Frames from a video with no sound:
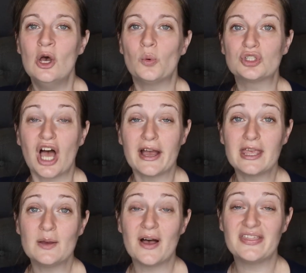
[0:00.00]
We're
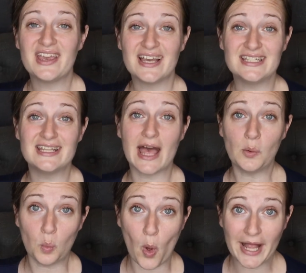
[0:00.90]
talking about the idea
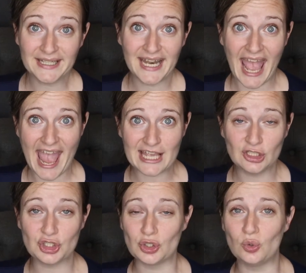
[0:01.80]
that one
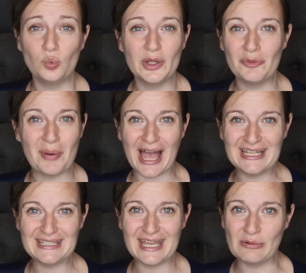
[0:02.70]
angel will
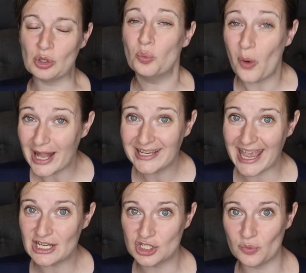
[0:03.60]
bind him. One
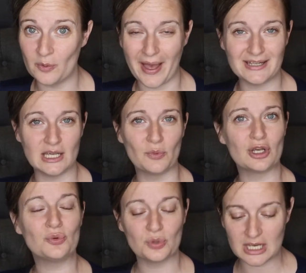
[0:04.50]
angel will bind him. We're going
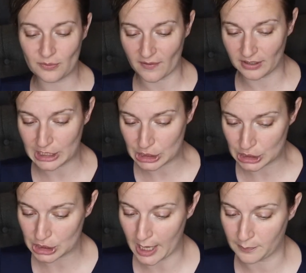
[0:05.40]
to read Revelation
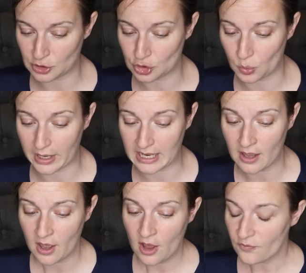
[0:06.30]
chapter 20,
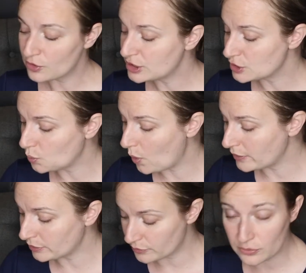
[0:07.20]
verses
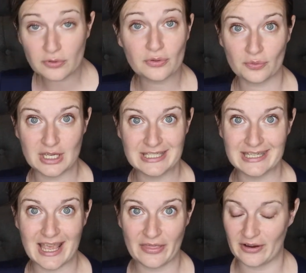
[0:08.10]
1 through 3
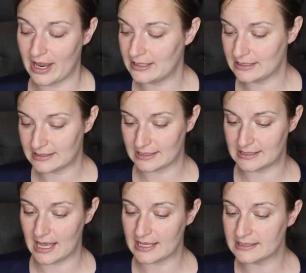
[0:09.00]
together, and it says
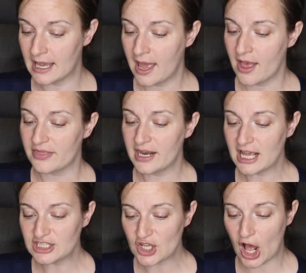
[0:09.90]
this: Then
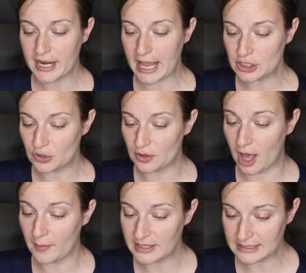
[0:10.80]
I saw an angel
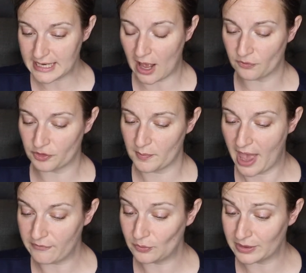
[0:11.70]
coming down from
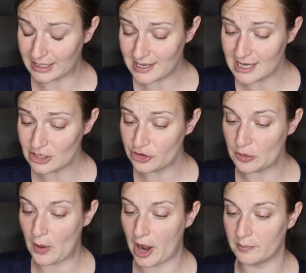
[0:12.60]
heaven with the key to the
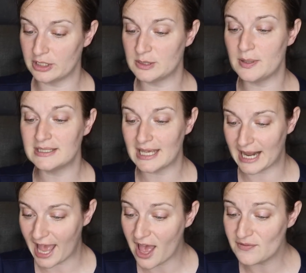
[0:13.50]
bottomless pit and a
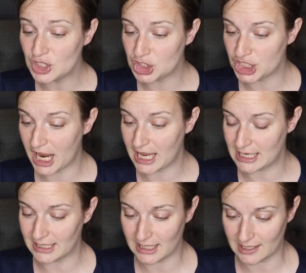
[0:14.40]
heavy
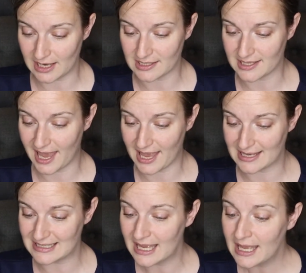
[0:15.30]
chain in his
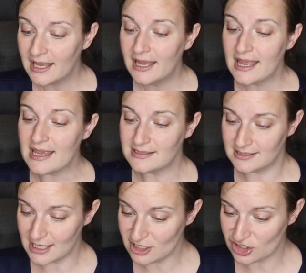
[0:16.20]
hand. He
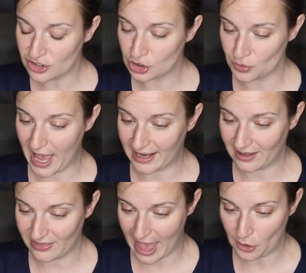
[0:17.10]
seized the
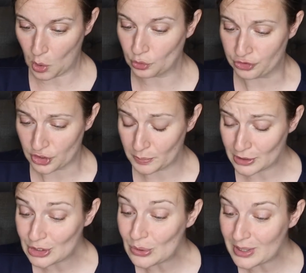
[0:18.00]
dragon, that old
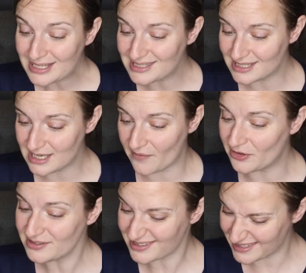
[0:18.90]
serpent who is the
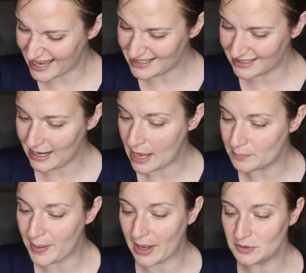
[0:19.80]
devil, Satan,
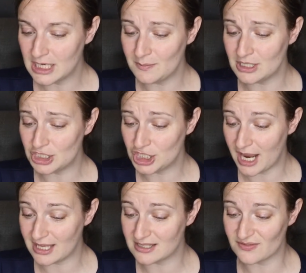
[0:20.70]
and bound him in
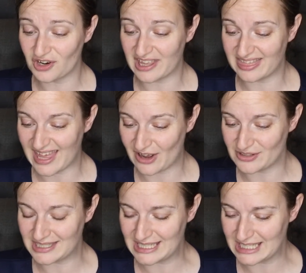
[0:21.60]
chains for
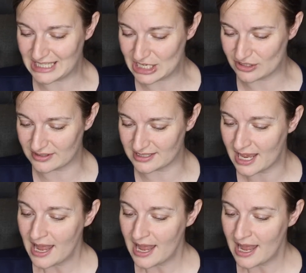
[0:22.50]
1,000 years.